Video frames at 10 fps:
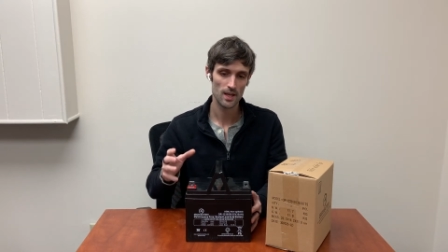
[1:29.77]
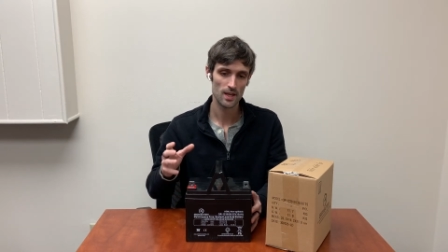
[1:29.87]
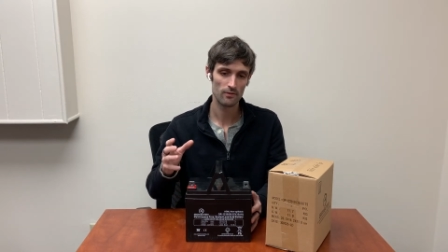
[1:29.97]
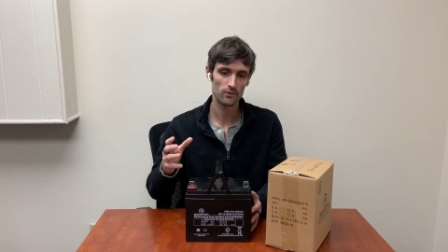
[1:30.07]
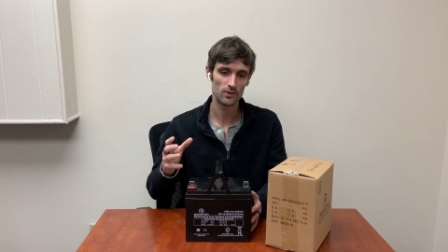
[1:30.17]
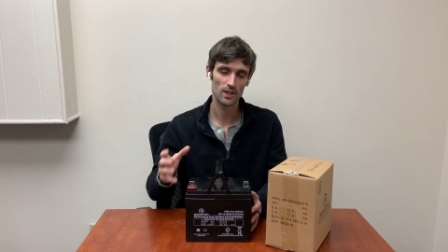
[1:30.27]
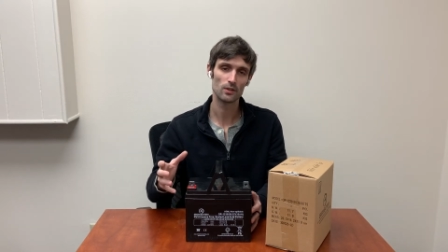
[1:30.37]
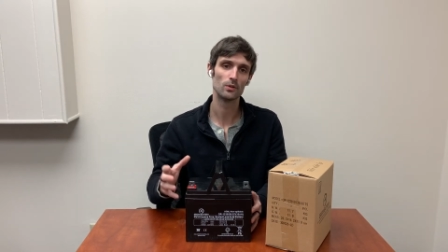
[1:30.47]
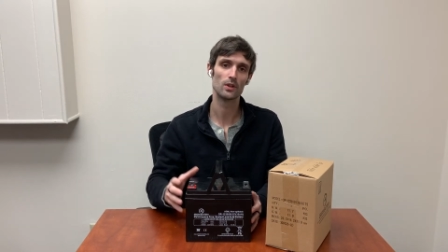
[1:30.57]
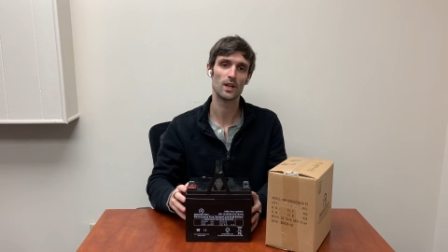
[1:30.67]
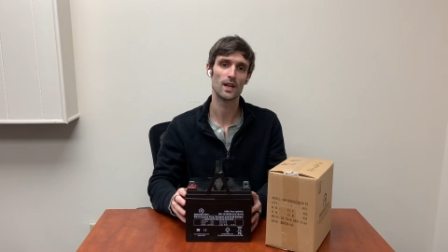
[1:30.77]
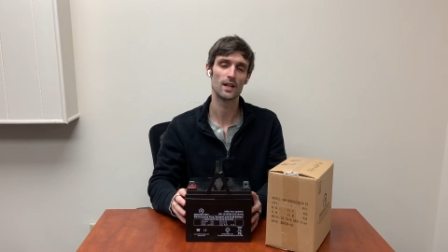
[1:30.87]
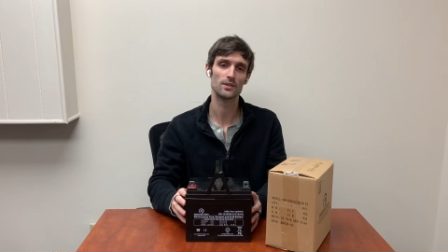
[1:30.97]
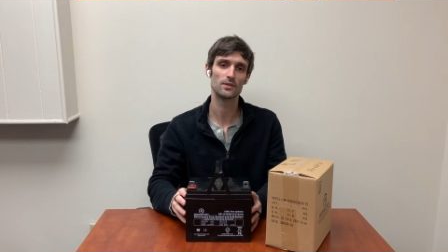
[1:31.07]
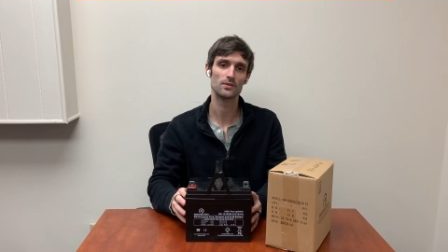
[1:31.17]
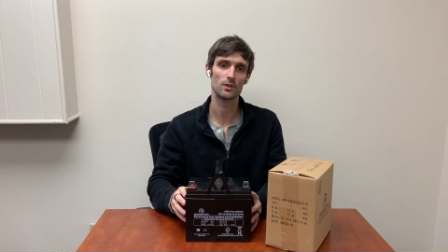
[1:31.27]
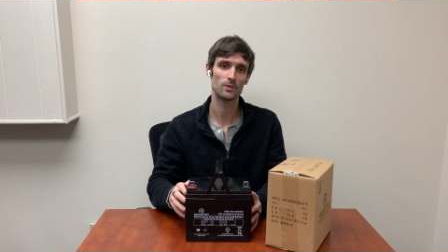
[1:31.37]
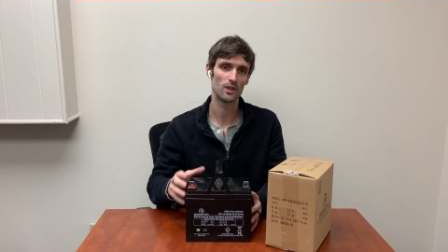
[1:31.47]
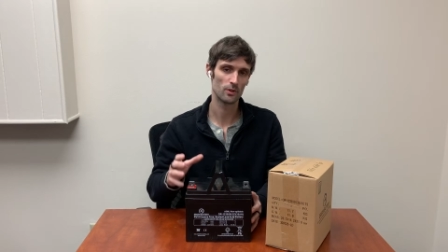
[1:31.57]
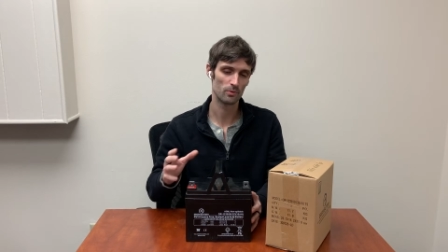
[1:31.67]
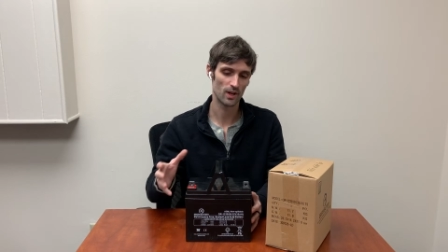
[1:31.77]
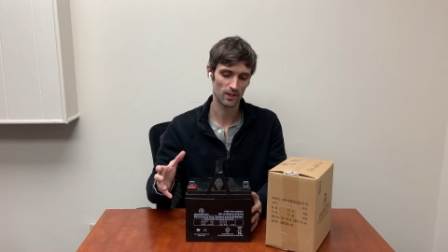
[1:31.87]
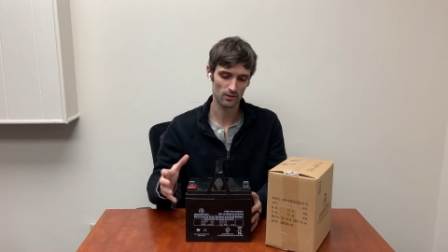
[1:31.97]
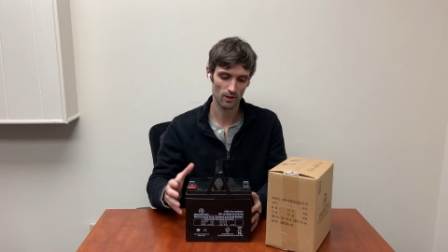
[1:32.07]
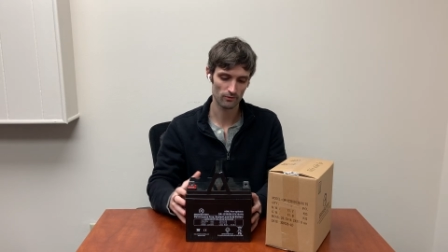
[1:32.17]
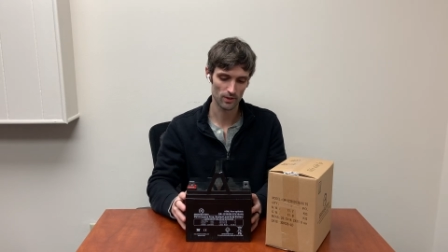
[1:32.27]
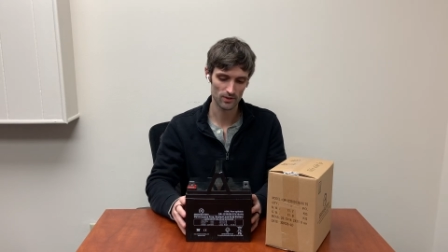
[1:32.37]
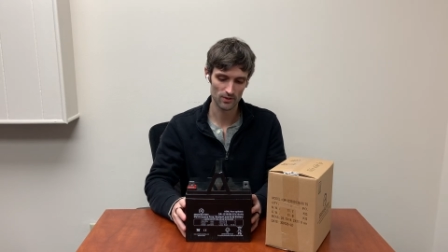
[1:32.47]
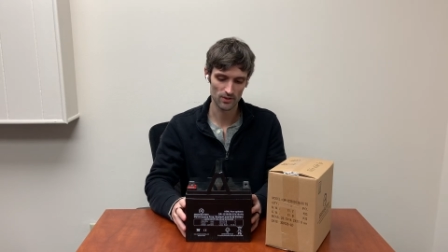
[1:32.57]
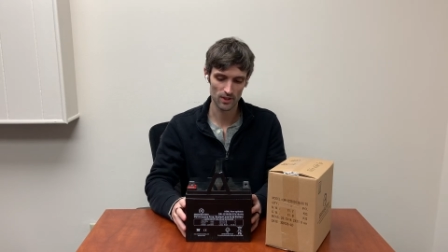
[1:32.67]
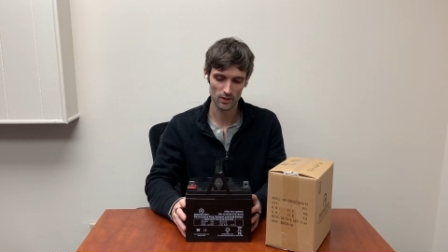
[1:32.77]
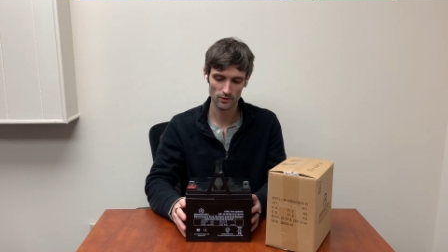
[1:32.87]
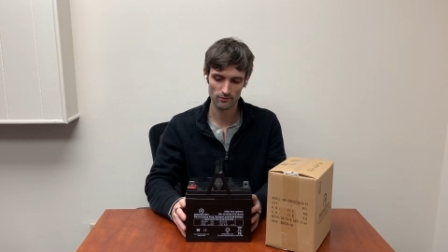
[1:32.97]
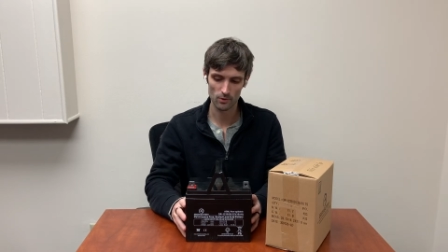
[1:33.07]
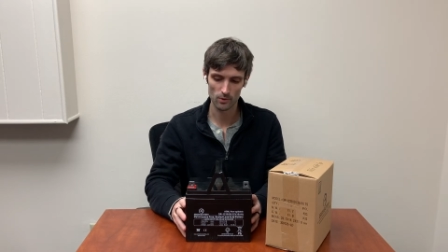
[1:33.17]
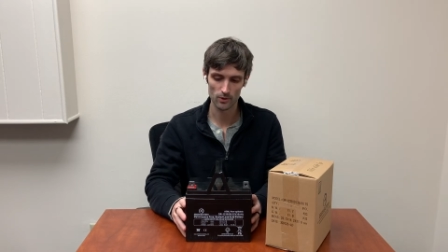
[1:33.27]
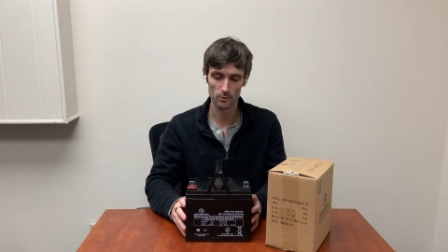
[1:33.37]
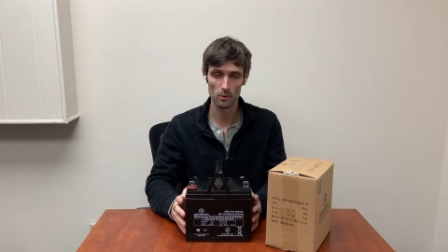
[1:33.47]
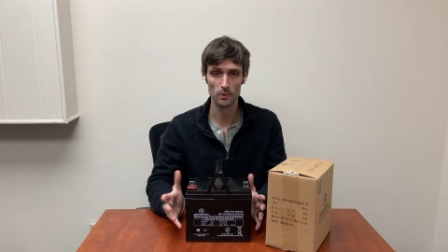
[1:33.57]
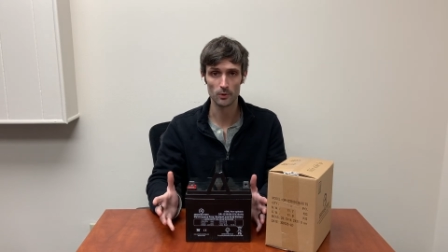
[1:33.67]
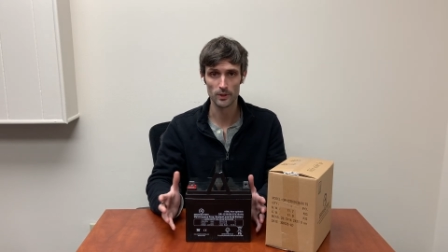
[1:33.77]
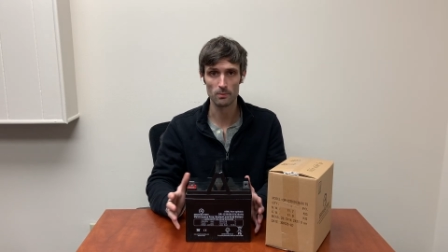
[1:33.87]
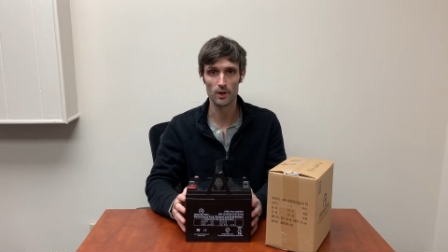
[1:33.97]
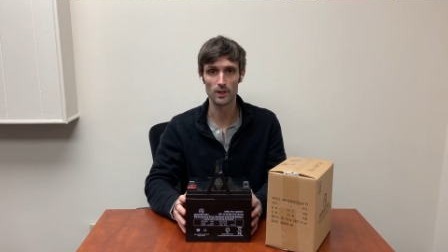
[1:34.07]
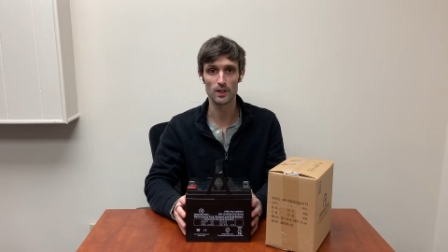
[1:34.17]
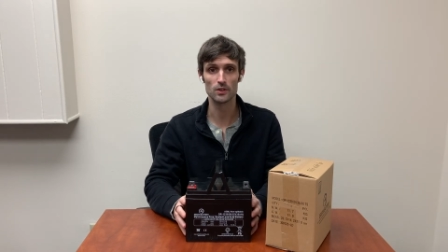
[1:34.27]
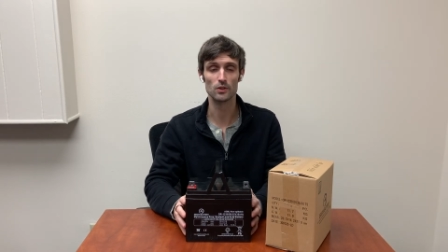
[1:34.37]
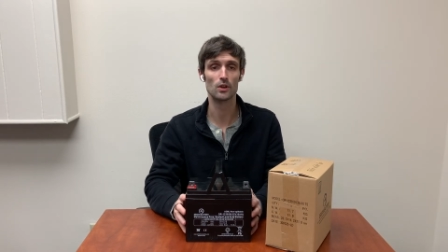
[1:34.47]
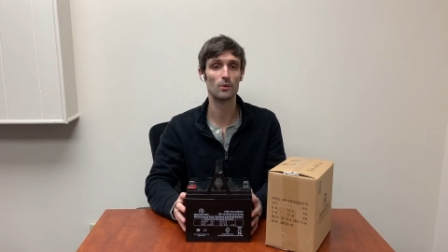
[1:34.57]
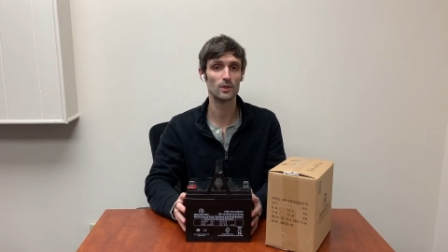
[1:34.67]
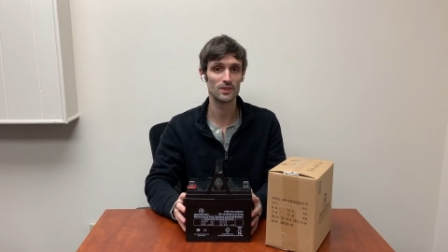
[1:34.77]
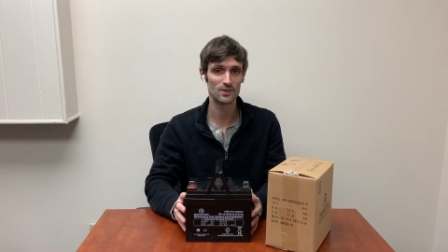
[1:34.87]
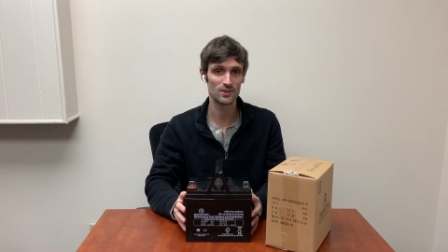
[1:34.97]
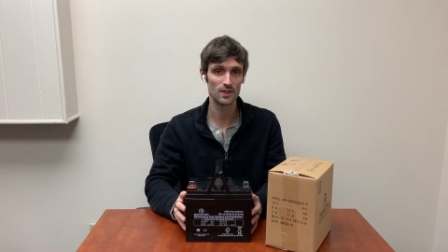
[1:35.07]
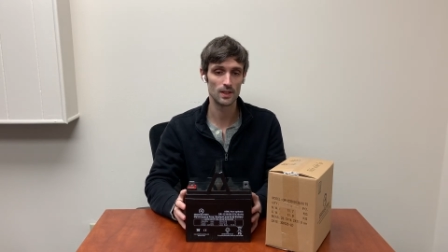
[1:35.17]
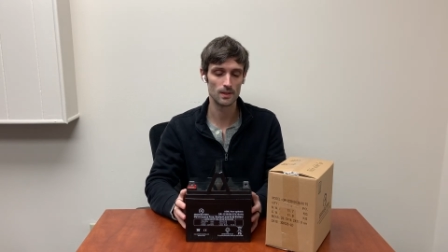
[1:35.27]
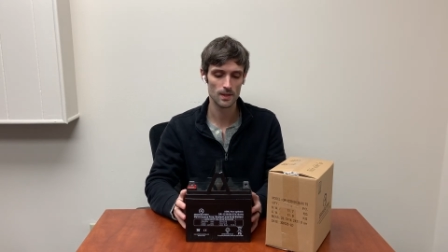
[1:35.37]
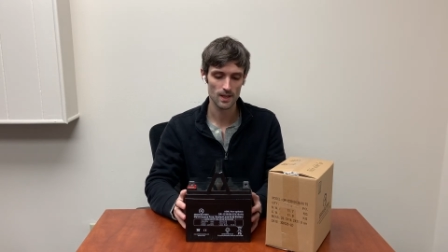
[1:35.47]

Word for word: If you take a look at some of the other product offerings and things for the mobility market, you're going to see